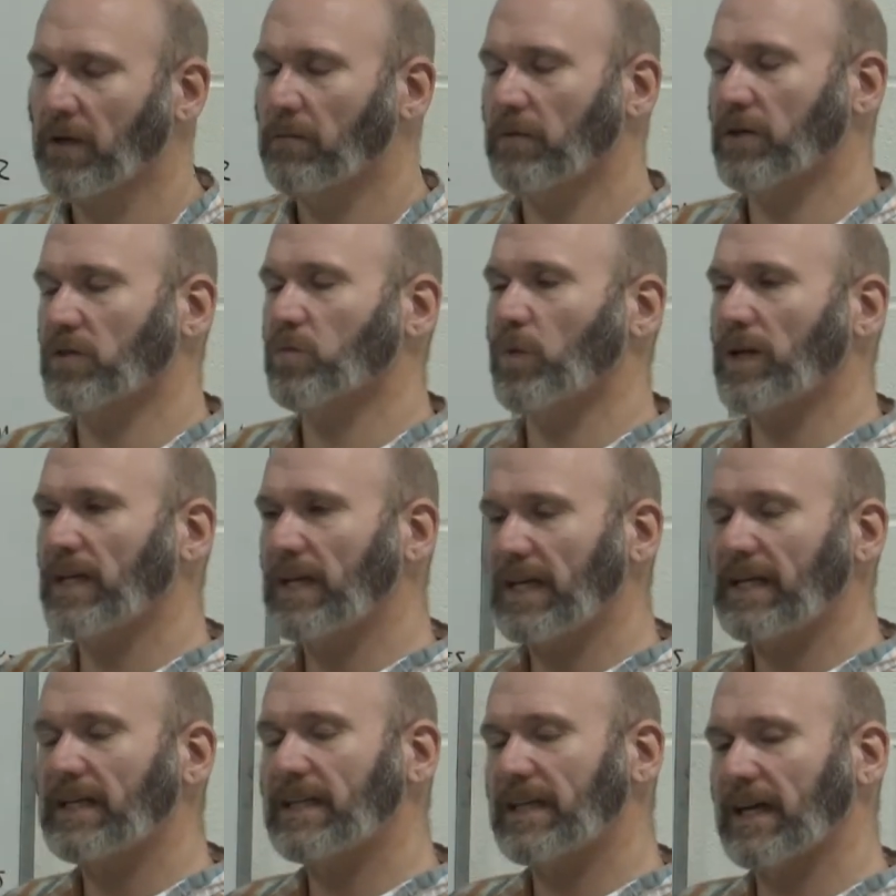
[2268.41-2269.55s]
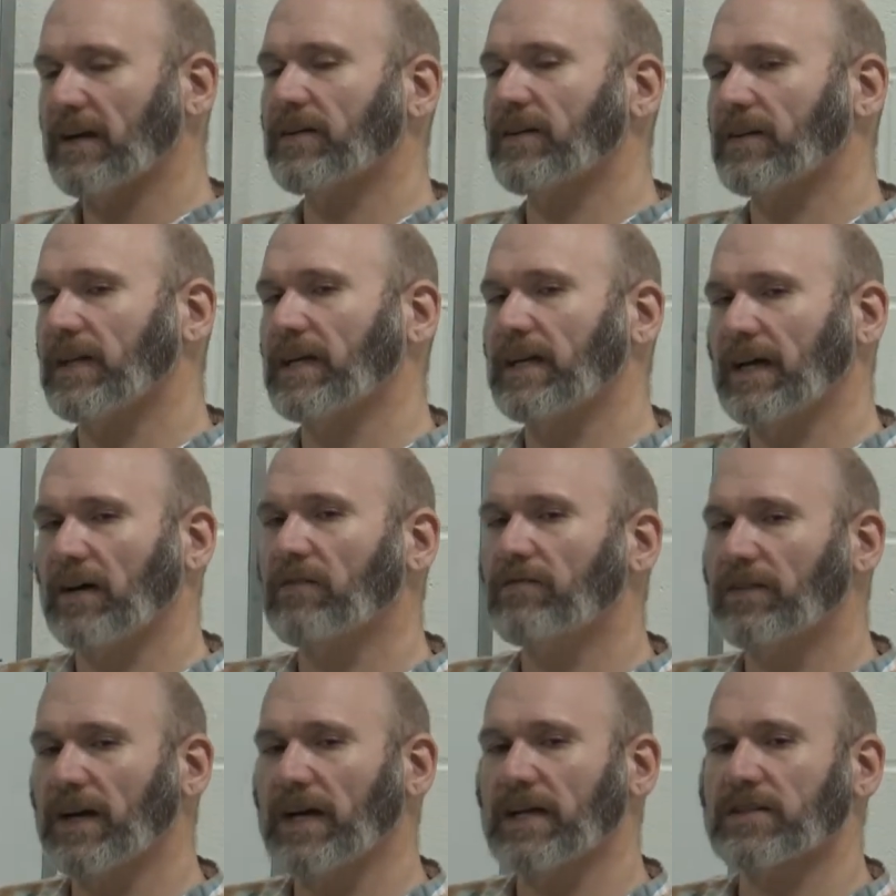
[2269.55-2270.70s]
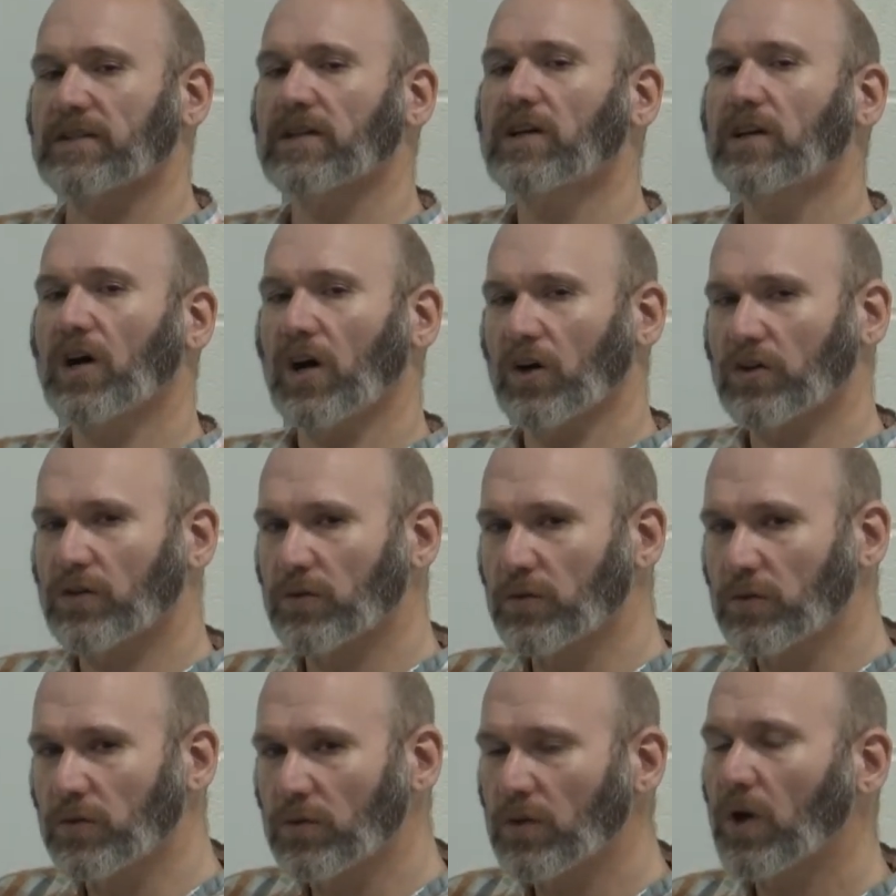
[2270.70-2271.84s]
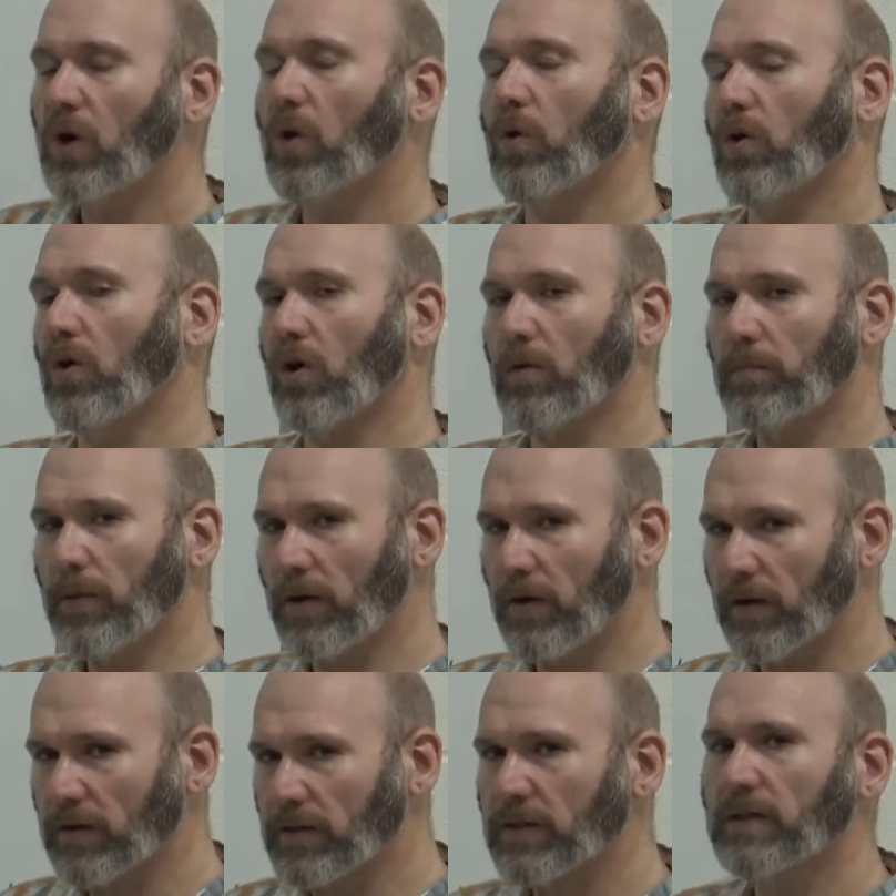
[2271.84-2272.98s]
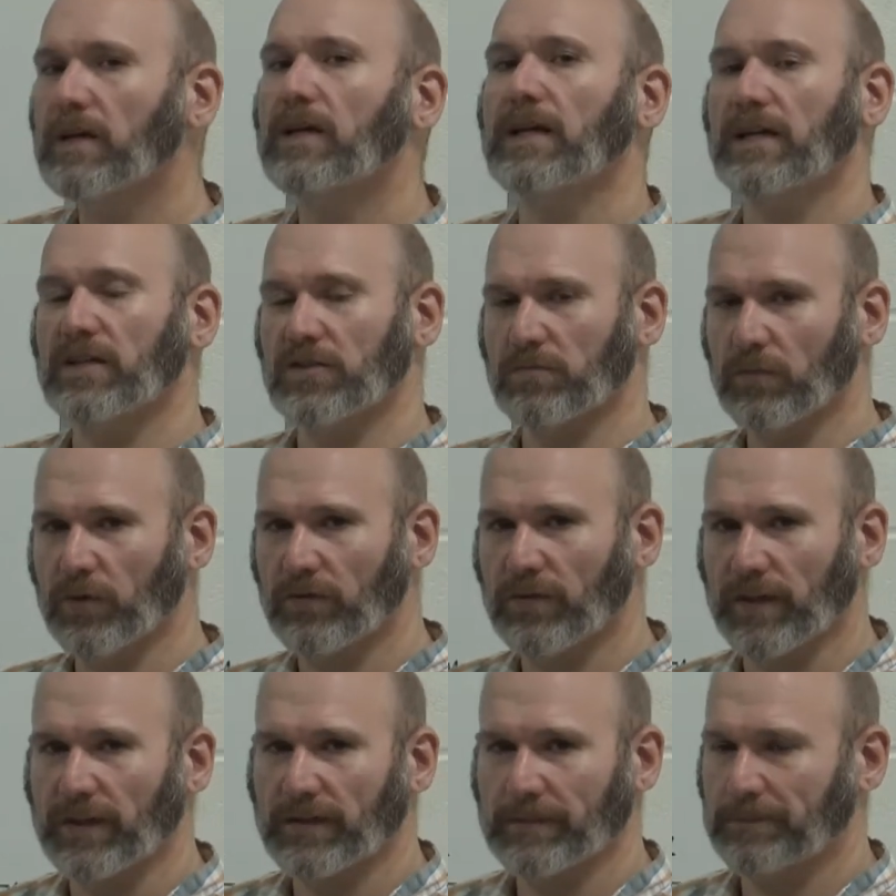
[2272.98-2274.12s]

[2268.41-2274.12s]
because we need to calculate how fast our tool or our part is moving.